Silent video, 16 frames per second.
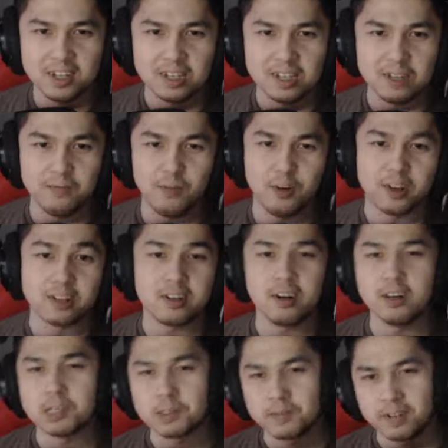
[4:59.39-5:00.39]
The void
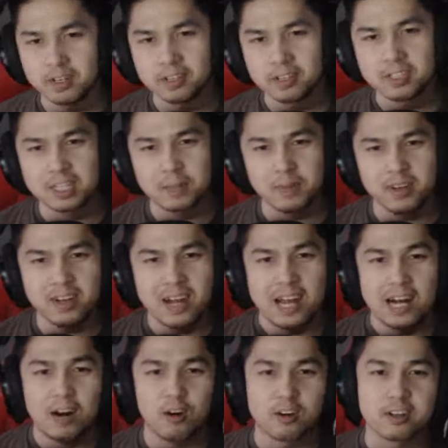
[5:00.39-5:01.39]
calls for us. Summon
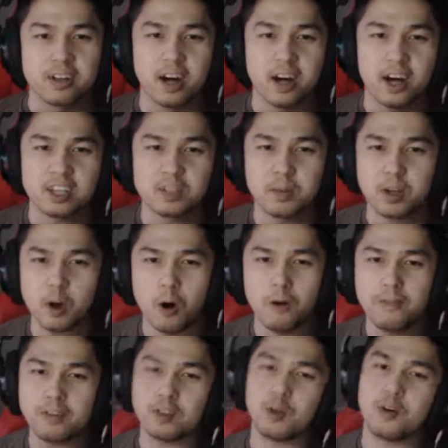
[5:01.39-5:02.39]
our cosmic
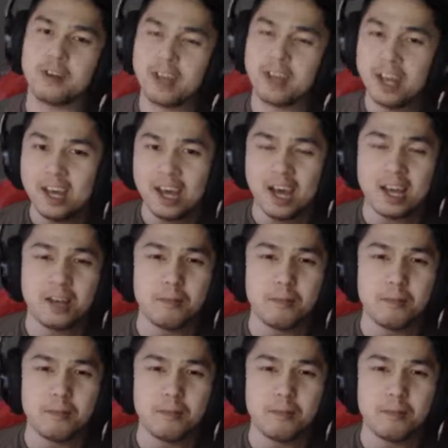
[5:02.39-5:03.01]
overlord and